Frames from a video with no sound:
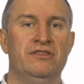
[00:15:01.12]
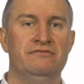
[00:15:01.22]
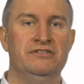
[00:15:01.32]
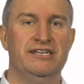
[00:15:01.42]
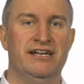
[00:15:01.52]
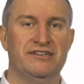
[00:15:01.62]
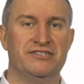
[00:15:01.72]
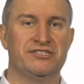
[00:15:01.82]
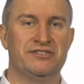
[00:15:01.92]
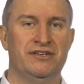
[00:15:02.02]

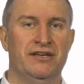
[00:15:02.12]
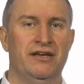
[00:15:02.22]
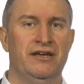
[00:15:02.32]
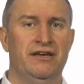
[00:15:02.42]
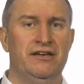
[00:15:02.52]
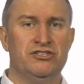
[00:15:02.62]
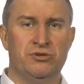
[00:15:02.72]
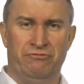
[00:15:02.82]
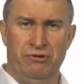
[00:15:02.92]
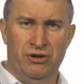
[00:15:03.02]
results. So
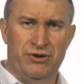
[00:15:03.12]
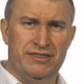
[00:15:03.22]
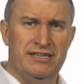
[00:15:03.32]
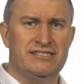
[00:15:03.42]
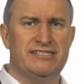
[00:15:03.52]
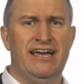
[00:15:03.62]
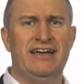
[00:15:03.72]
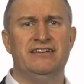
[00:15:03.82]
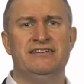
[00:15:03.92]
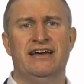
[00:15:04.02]
if we look at this
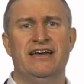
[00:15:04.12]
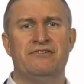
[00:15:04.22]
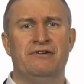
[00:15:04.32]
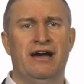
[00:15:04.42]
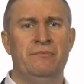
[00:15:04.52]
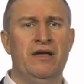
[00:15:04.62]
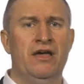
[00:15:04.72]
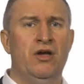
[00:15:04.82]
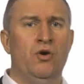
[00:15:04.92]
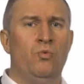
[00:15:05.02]
second diagram,
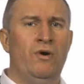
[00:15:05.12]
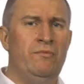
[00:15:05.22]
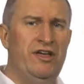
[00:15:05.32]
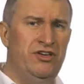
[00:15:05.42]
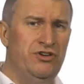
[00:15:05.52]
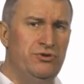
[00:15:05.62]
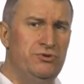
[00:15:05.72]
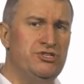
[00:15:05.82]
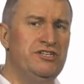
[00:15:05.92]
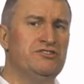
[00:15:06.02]
when we
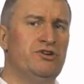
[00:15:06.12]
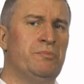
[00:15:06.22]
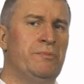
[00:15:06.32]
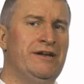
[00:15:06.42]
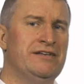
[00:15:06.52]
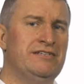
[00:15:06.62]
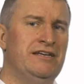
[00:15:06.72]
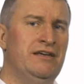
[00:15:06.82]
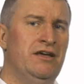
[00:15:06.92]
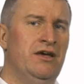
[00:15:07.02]
use
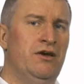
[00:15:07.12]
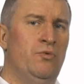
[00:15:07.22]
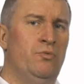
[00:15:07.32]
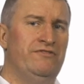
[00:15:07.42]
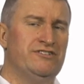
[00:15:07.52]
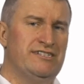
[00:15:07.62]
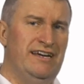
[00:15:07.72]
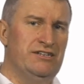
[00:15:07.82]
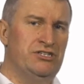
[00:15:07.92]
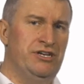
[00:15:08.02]
interoperability, with
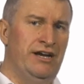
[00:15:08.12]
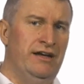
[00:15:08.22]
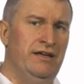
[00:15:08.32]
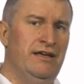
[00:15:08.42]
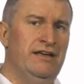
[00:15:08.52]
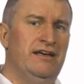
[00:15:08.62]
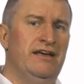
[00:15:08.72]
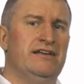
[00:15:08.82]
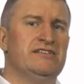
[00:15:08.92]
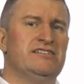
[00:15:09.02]
StatJR.
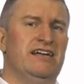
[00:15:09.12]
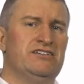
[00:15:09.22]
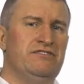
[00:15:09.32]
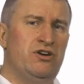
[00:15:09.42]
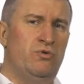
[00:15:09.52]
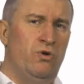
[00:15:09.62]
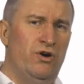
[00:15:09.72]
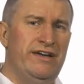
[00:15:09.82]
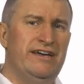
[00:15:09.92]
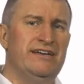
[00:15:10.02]
StatJR
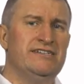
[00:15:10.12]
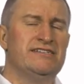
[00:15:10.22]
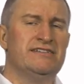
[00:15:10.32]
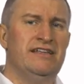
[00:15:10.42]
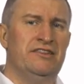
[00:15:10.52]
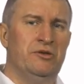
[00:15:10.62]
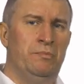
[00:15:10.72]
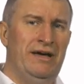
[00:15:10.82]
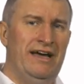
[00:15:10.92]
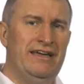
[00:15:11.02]
requires that the
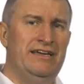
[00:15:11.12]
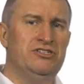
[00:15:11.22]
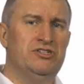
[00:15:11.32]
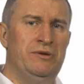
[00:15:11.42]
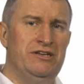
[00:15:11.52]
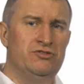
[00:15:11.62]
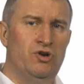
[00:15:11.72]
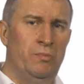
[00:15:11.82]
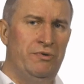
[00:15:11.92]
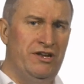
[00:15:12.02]
package to be
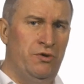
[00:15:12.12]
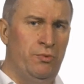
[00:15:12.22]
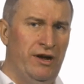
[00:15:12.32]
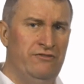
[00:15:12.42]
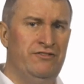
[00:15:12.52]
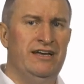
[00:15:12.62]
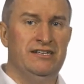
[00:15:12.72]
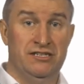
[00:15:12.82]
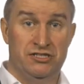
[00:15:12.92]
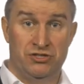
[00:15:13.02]
interoperated with is
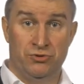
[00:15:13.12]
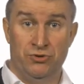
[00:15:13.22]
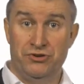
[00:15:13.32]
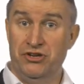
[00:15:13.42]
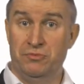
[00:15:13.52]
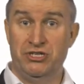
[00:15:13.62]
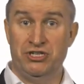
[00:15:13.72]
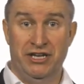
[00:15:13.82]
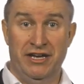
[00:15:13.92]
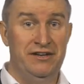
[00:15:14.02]
installed on your
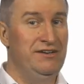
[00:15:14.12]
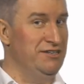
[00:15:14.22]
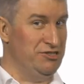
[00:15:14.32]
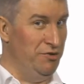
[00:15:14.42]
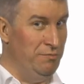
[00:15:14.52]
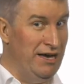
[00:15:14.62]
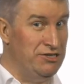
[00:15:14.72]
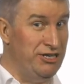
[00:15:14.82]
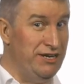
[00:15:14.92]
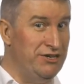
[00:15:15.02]
machine, it's not
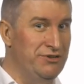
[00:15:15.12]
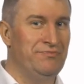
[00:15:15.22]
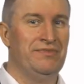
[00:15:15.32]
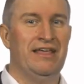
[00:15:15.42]
magic,